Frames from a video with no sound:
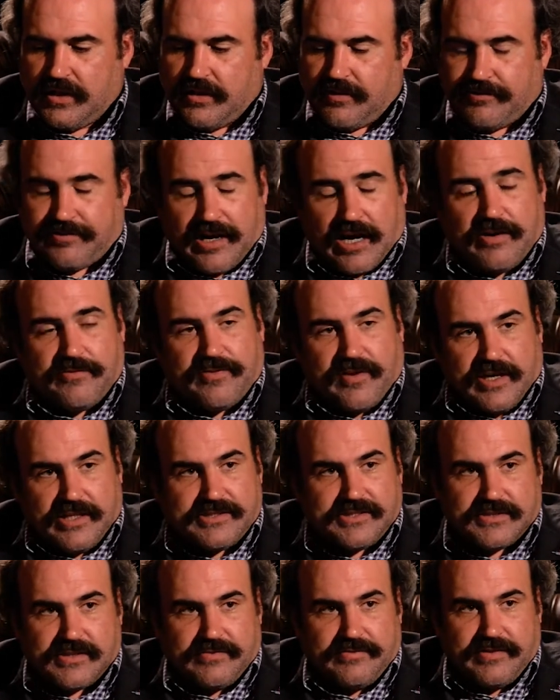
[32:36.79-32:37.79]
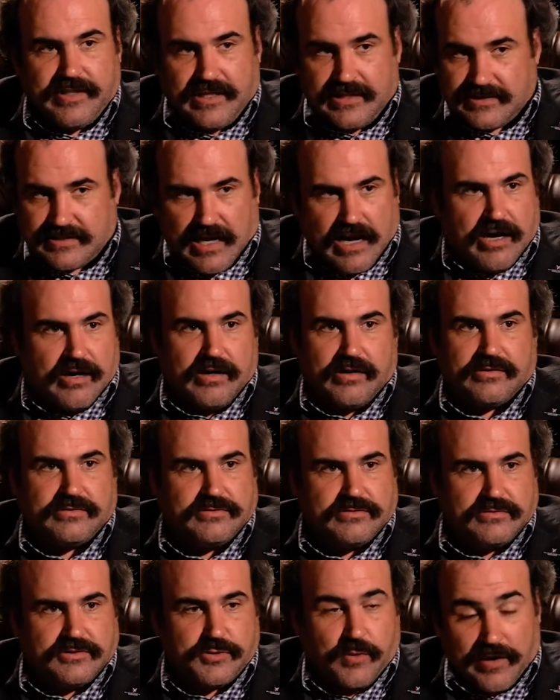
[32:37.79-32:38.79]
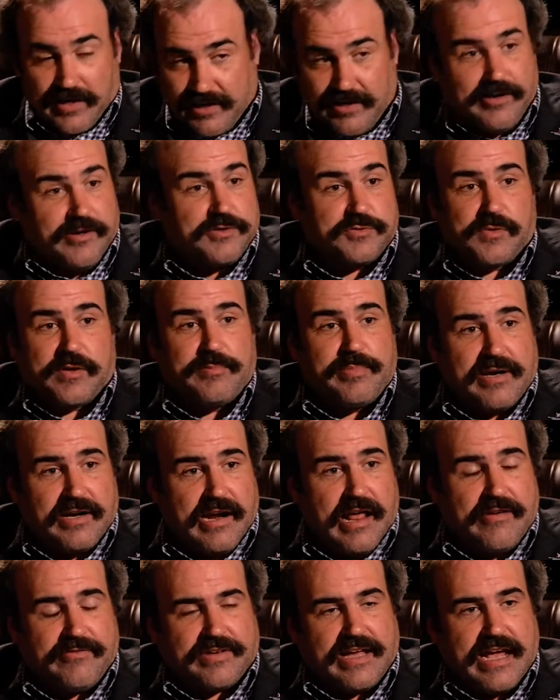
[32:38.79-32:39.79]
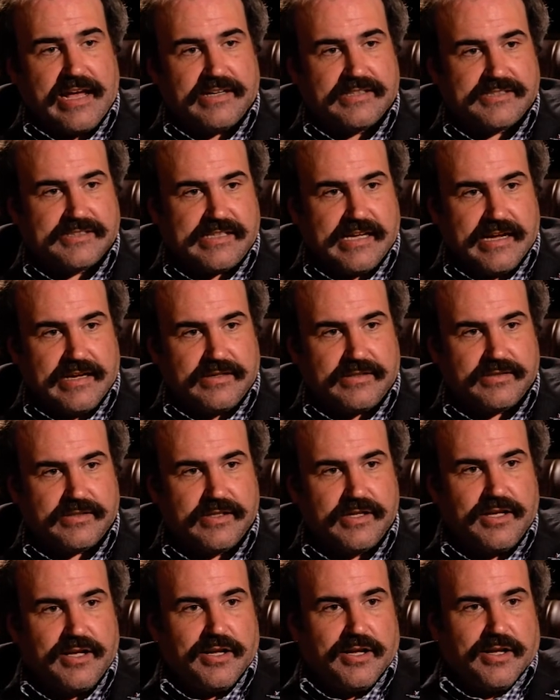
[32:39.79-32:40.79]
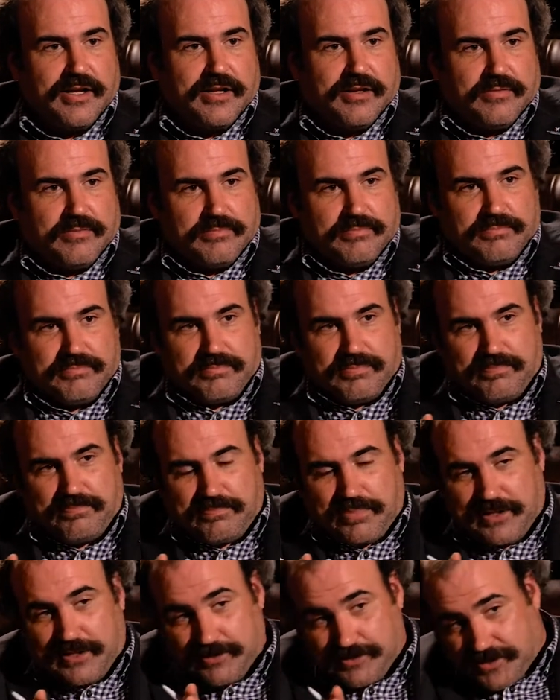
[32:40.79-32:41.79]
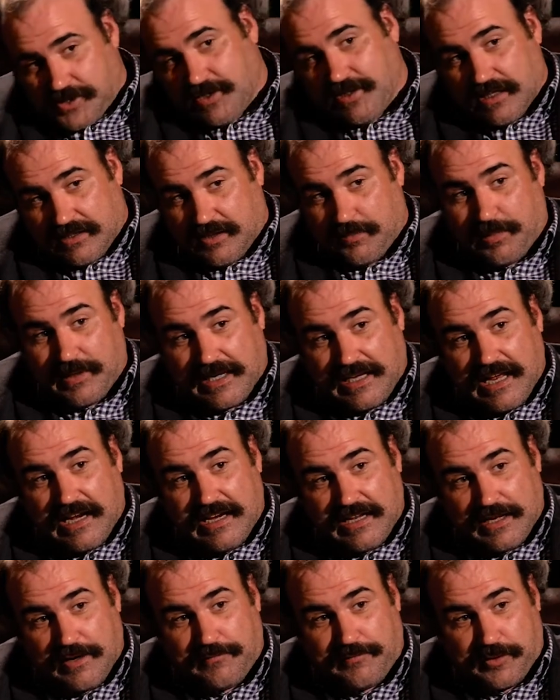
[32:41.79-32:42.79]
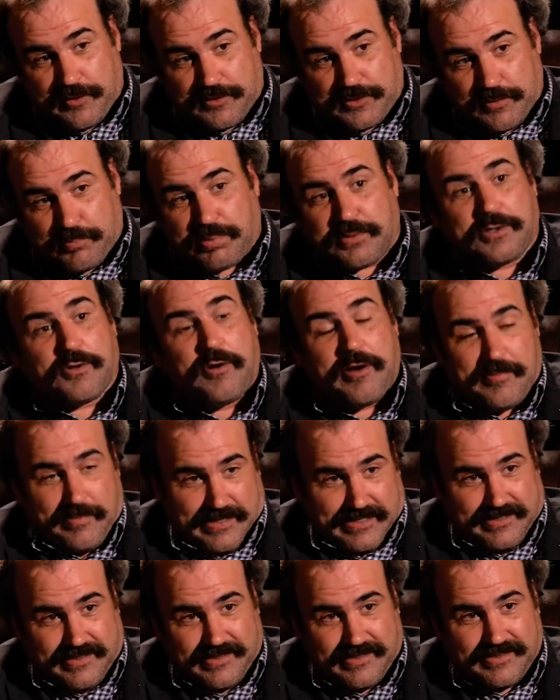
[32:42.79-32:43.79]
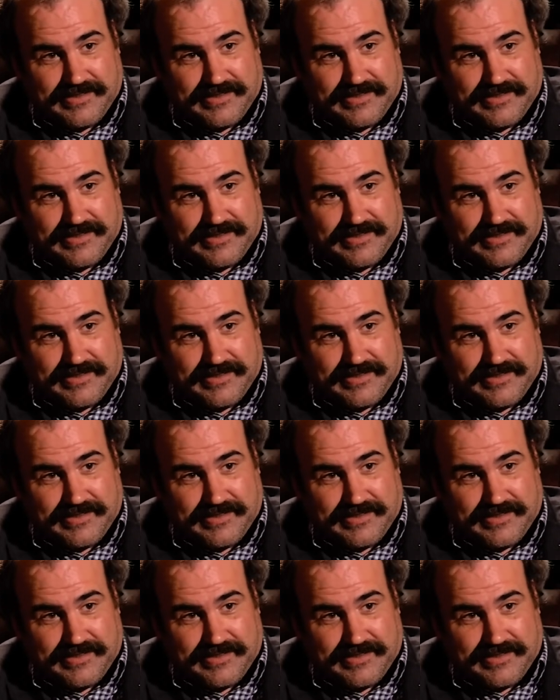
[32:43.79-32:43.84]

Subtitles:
firefights of the entire 20 years we've been in Afghanistan. But you're still at the beginning of your deployment.